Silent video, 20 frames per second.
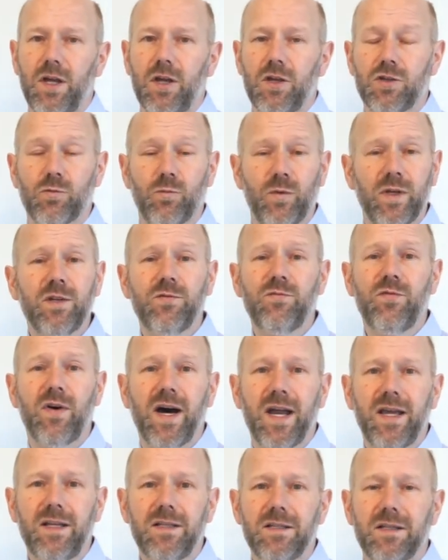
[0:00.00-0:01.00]
So we
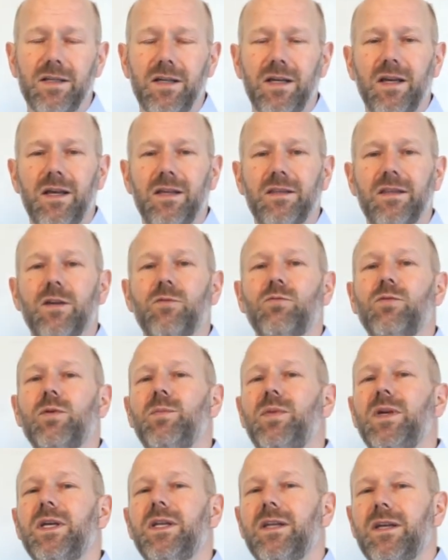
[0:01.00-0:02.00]
defined that
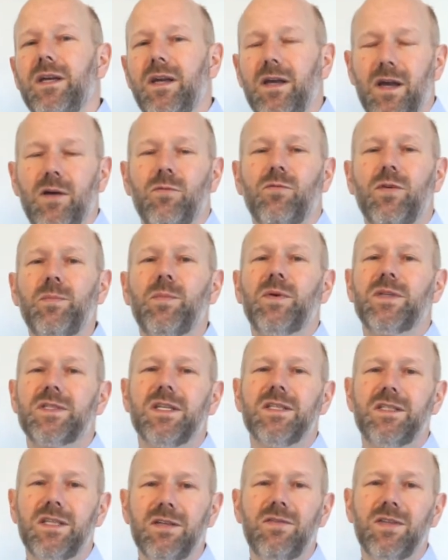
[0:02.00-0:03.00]

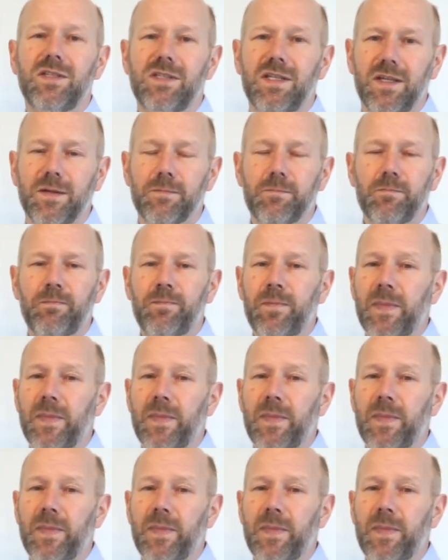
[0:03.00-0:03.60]
representativity